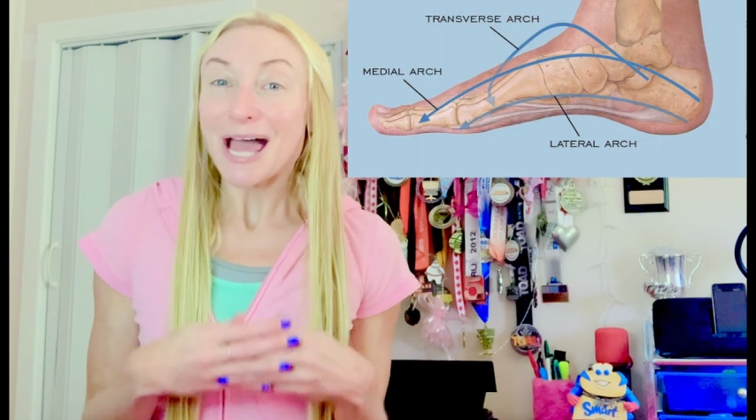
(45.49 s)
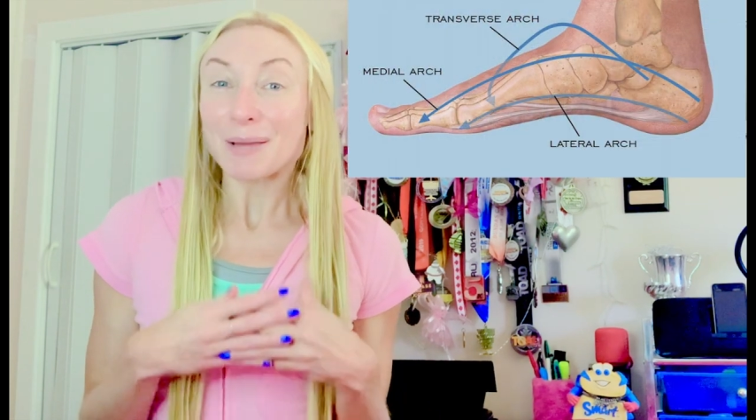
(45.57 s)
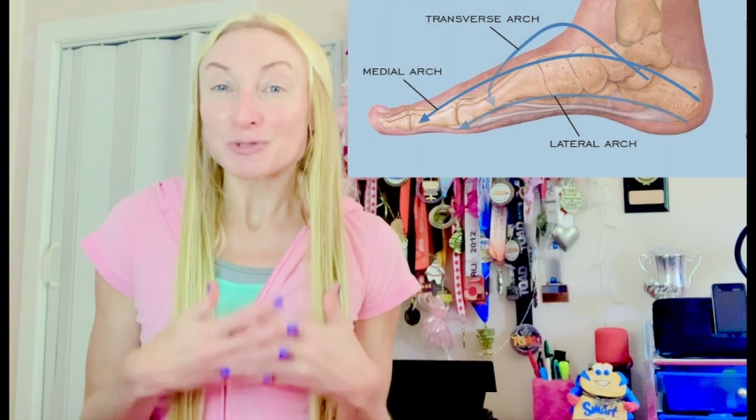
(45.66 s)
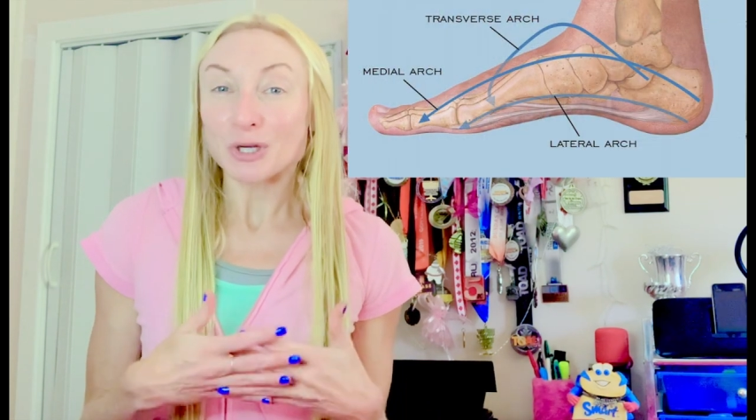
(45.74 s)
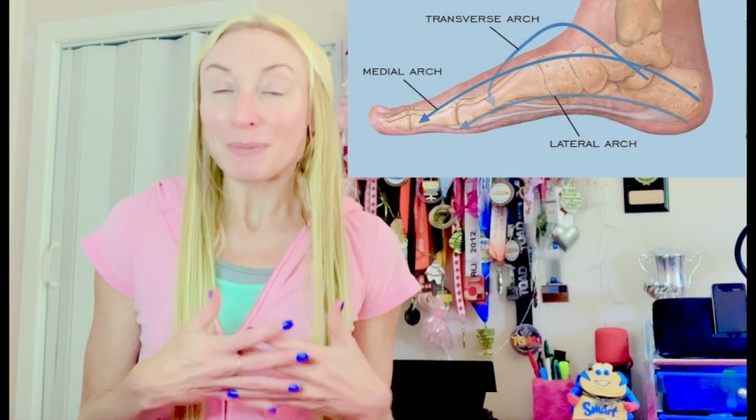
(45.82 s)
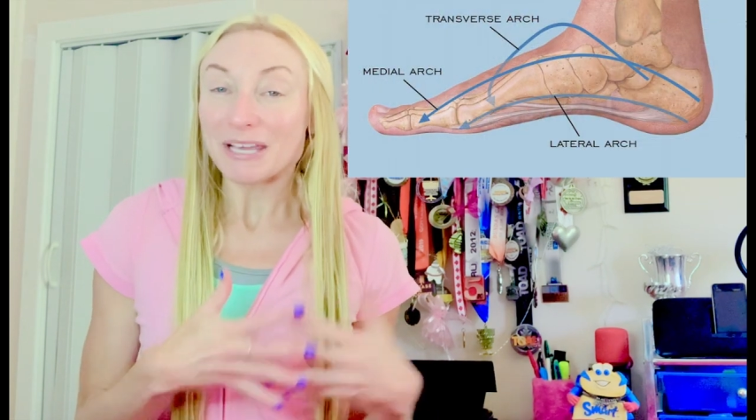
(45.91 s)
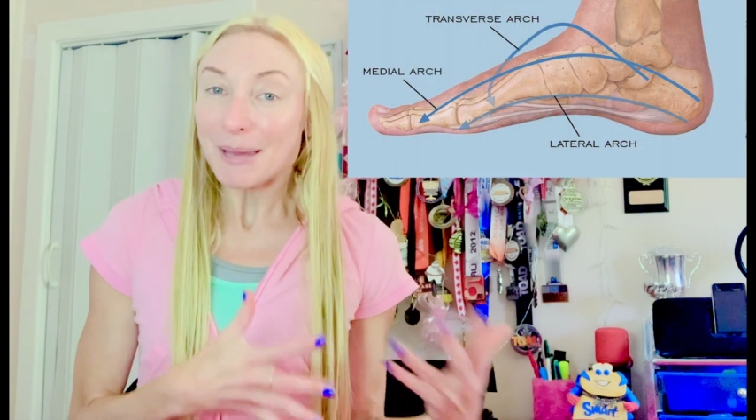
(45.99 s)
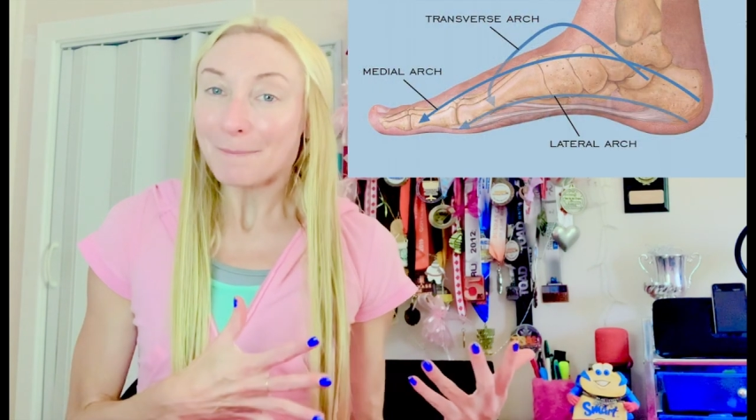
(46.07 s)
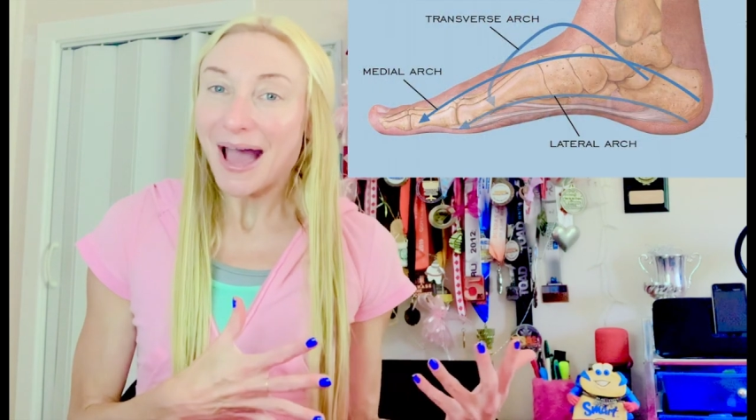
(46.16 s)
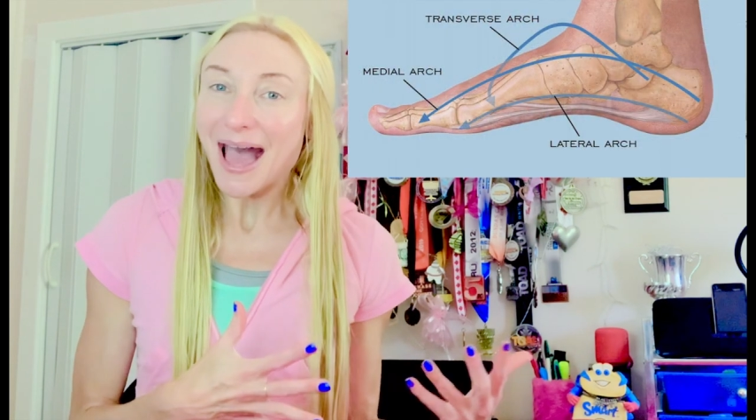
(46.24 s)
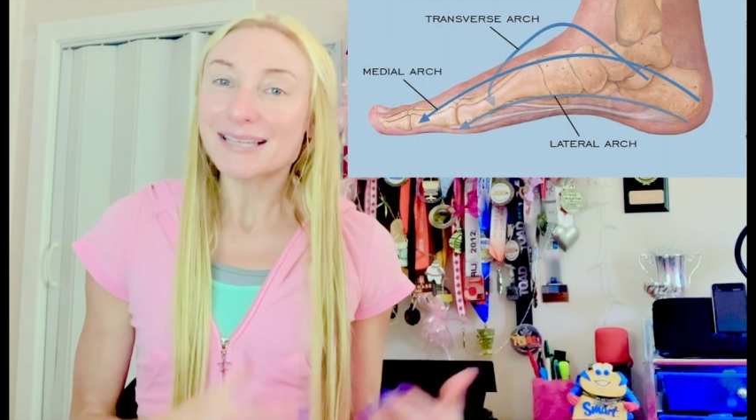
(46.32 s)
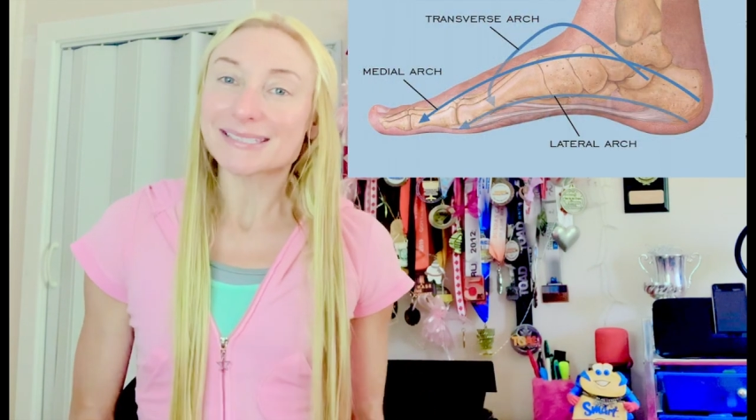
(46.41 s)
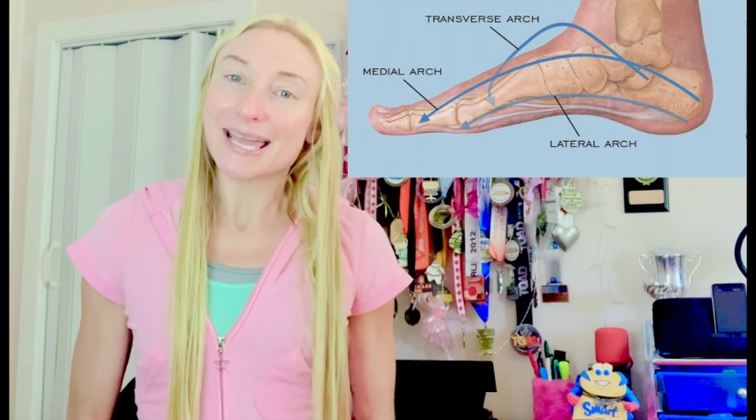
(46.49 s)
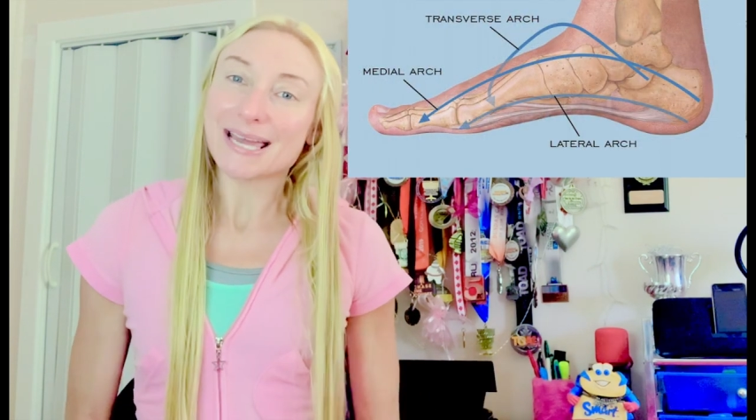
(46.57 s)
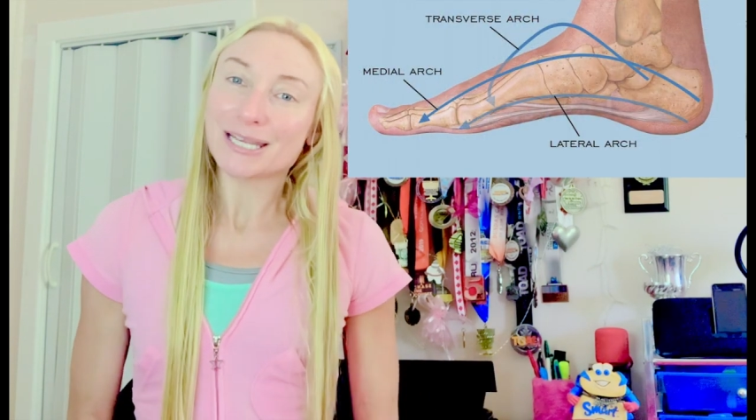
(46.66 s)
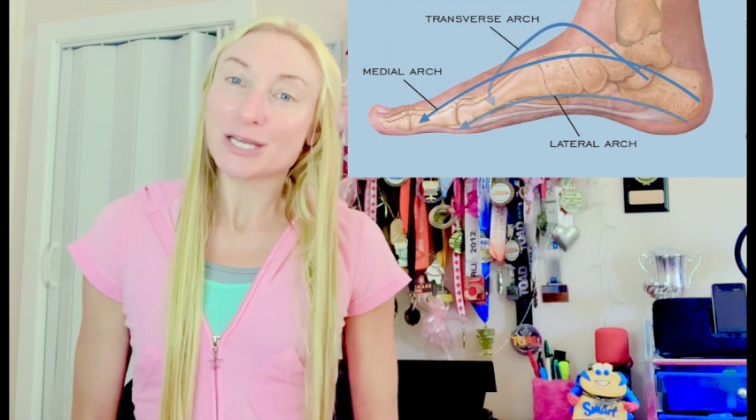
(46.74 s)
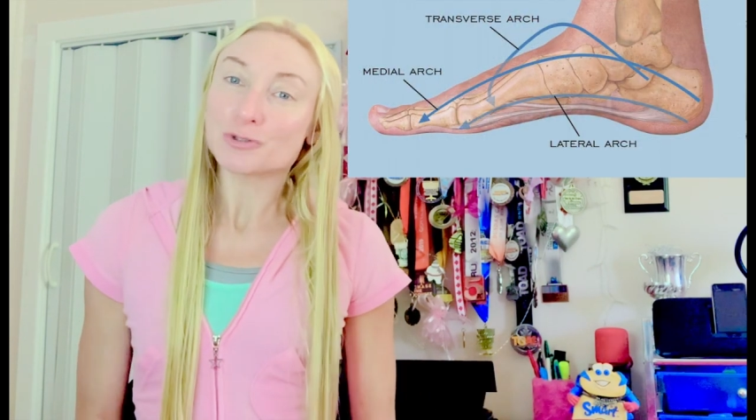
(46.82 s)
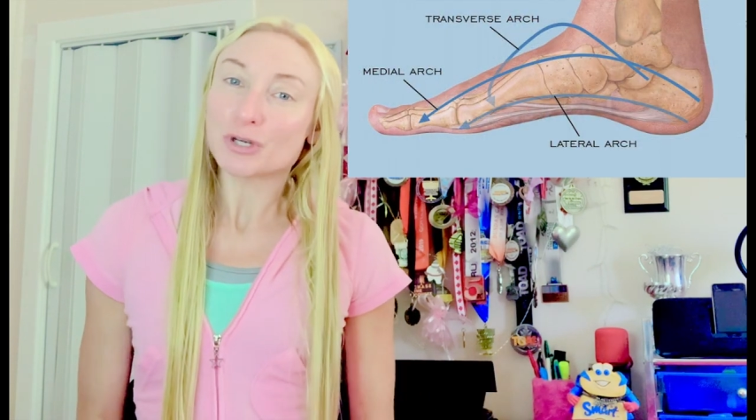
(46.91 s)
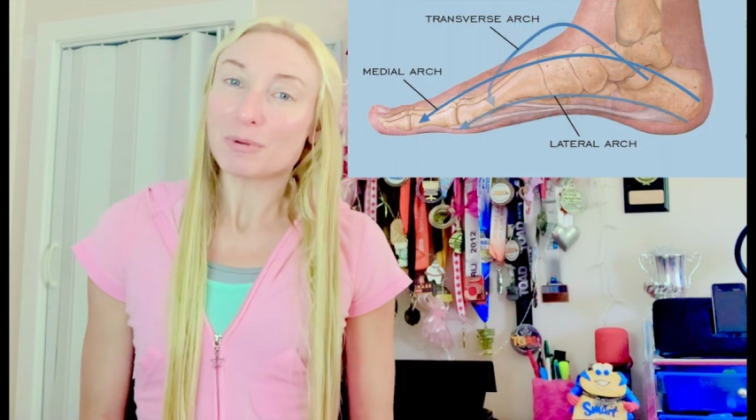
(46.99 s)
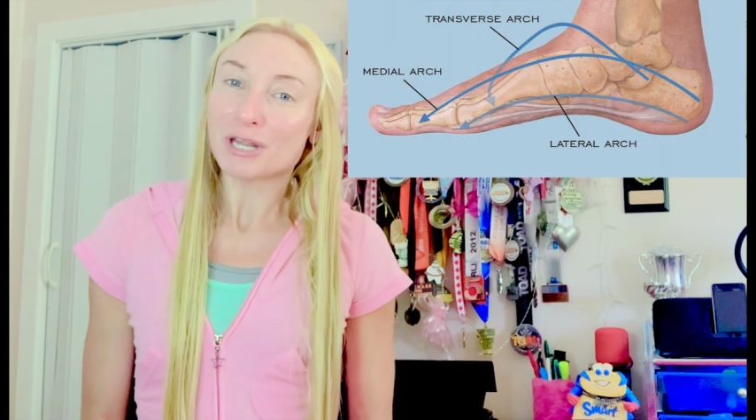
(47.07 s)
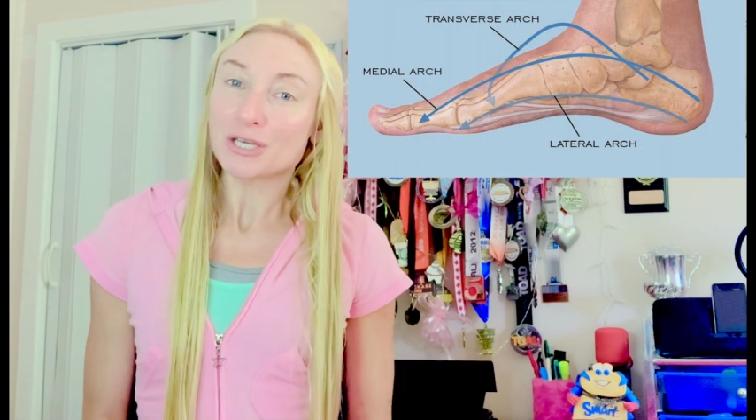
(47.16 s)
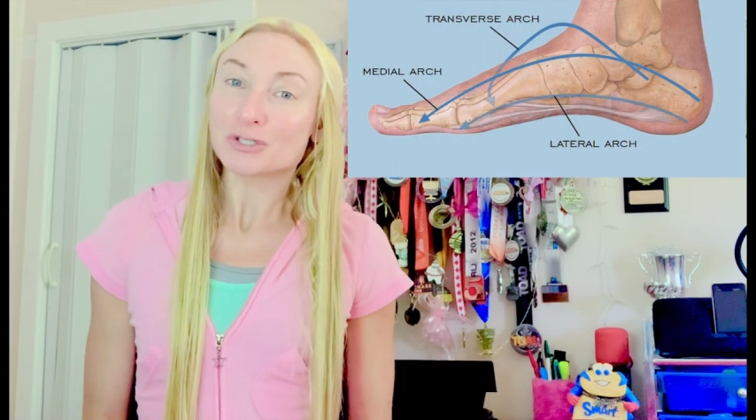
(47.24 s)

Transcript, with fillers: absorbing impact and contributing